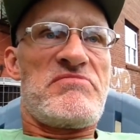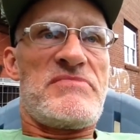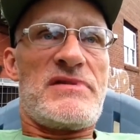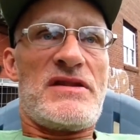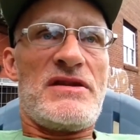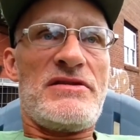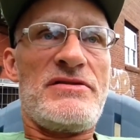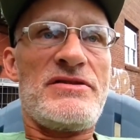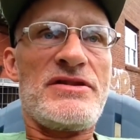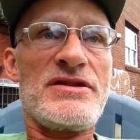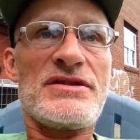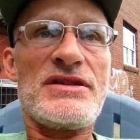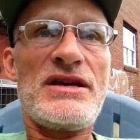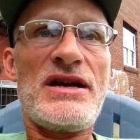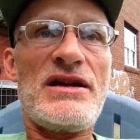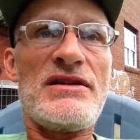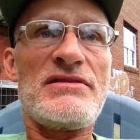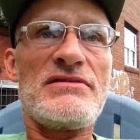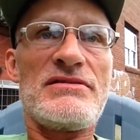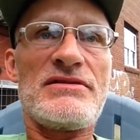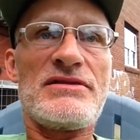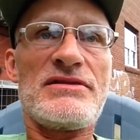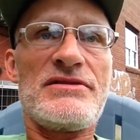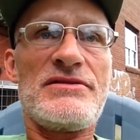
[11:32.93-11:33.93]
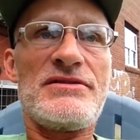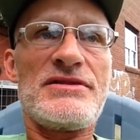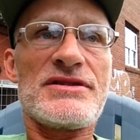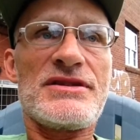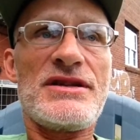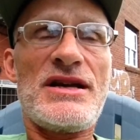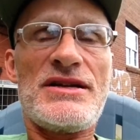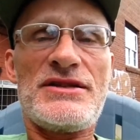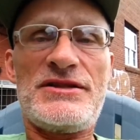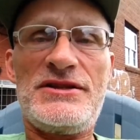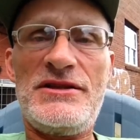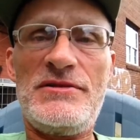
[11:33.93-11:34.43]
They're just not
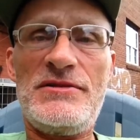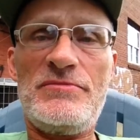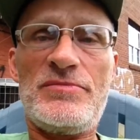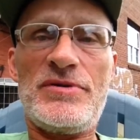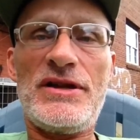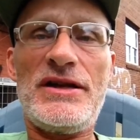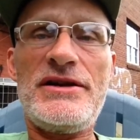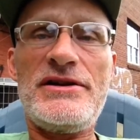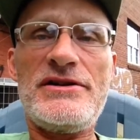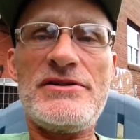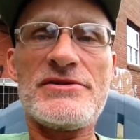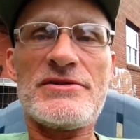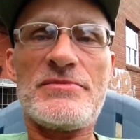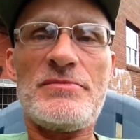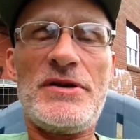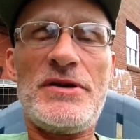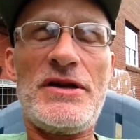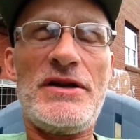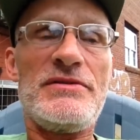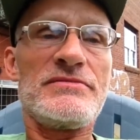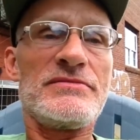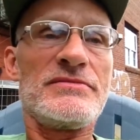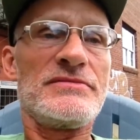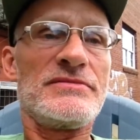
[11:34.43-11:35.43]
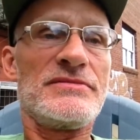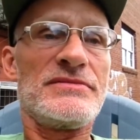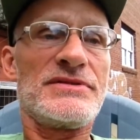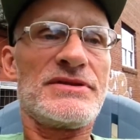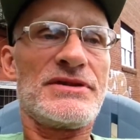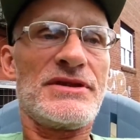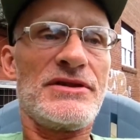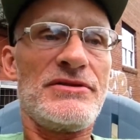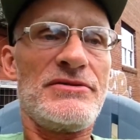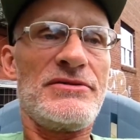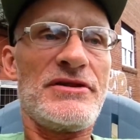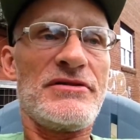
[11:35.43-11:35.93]
team players, man.
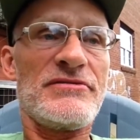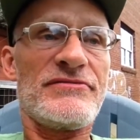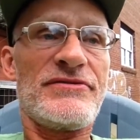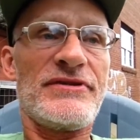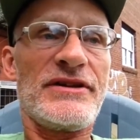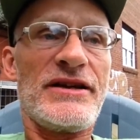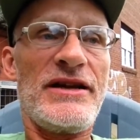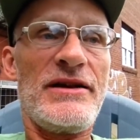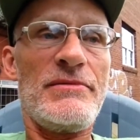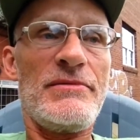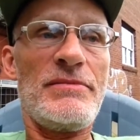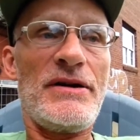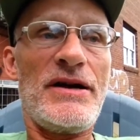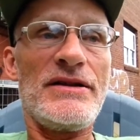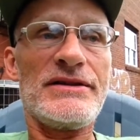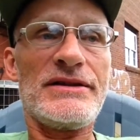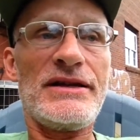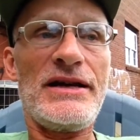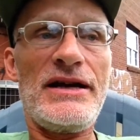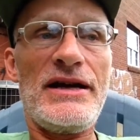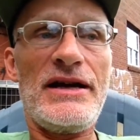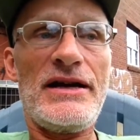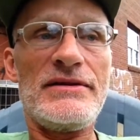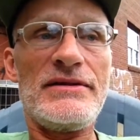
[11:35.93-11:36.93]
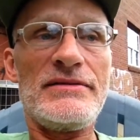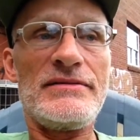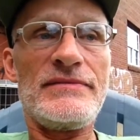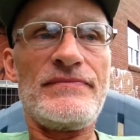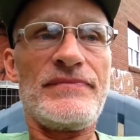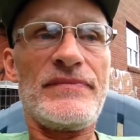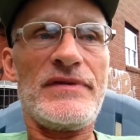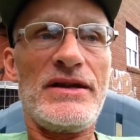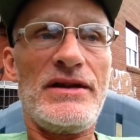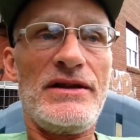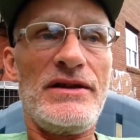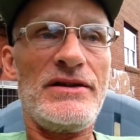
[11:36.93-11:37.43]
So you can forget about that.
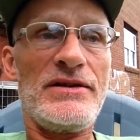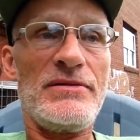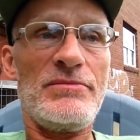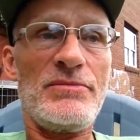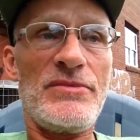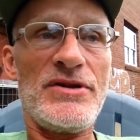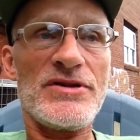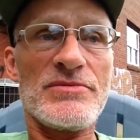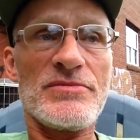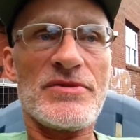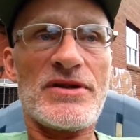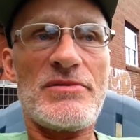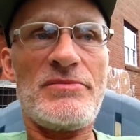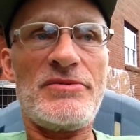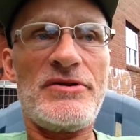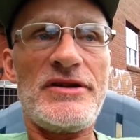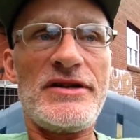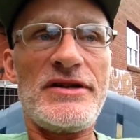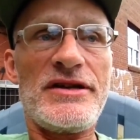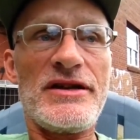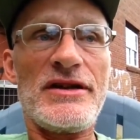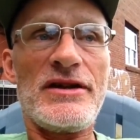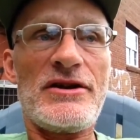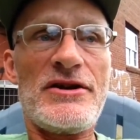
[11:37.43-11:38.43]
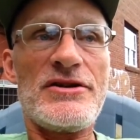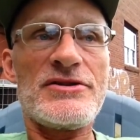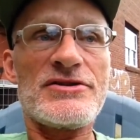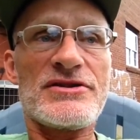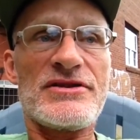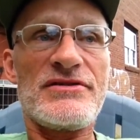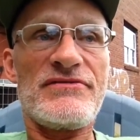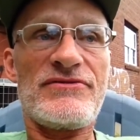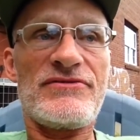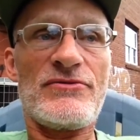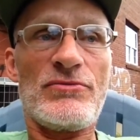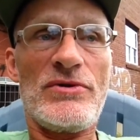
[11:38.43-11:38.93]
The Muslim community at large,
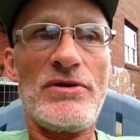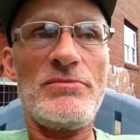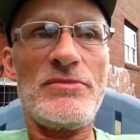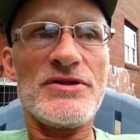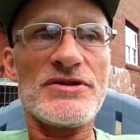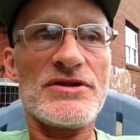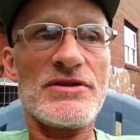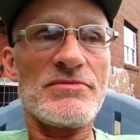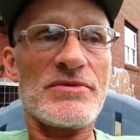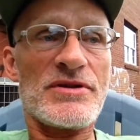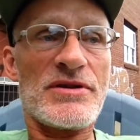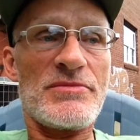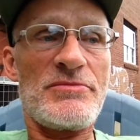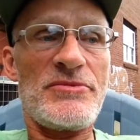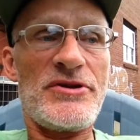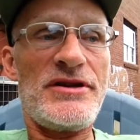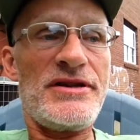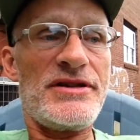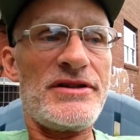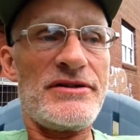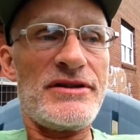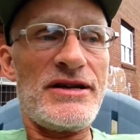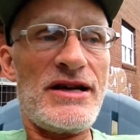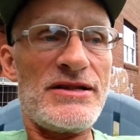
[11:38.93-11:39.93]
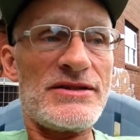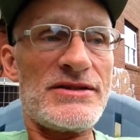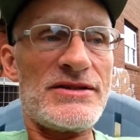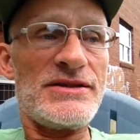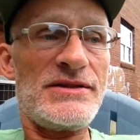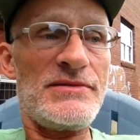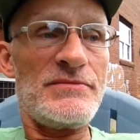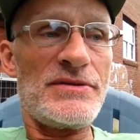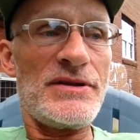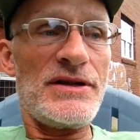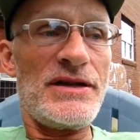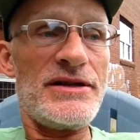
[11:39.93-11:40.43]
the foreign Muslim community, they're not
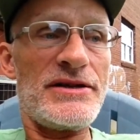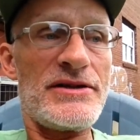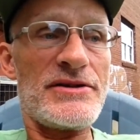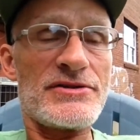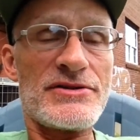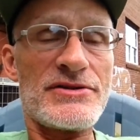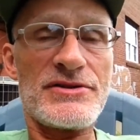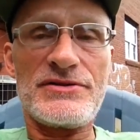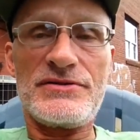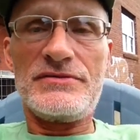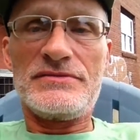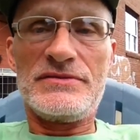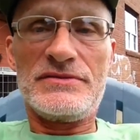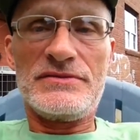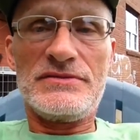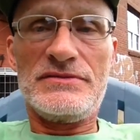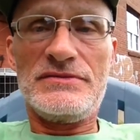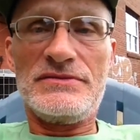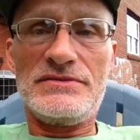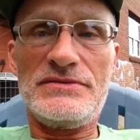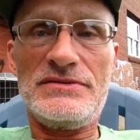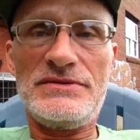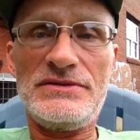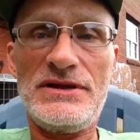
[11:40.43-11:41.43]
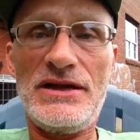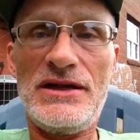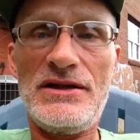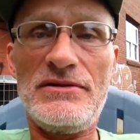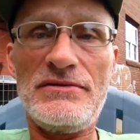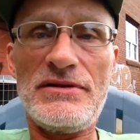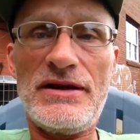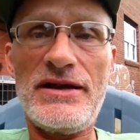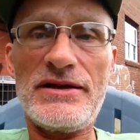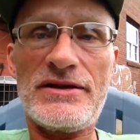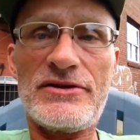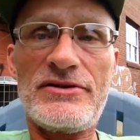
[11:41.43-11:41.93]
team players.
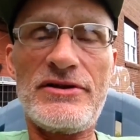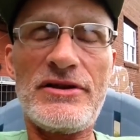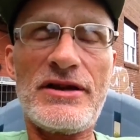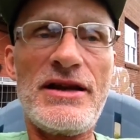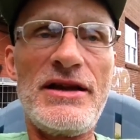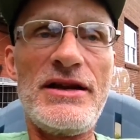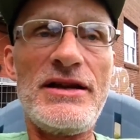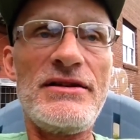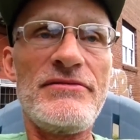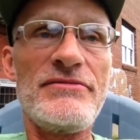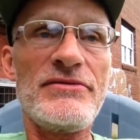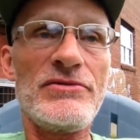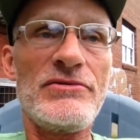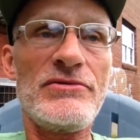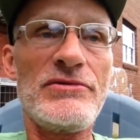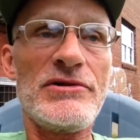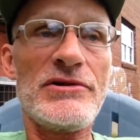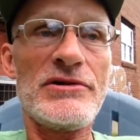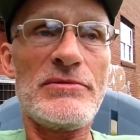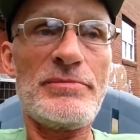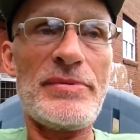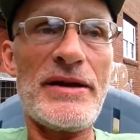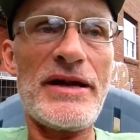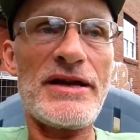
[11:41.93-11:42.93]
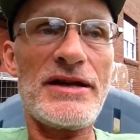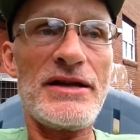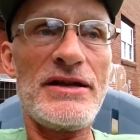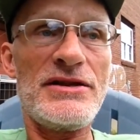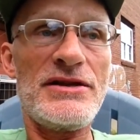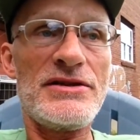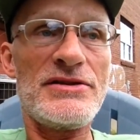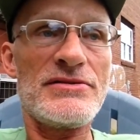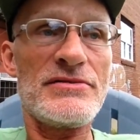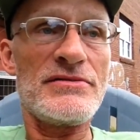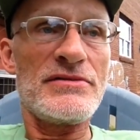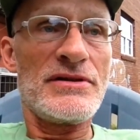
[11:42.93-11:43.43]
Heck, you can't even order a
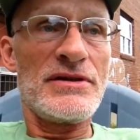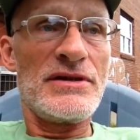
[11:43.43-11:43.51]
bacon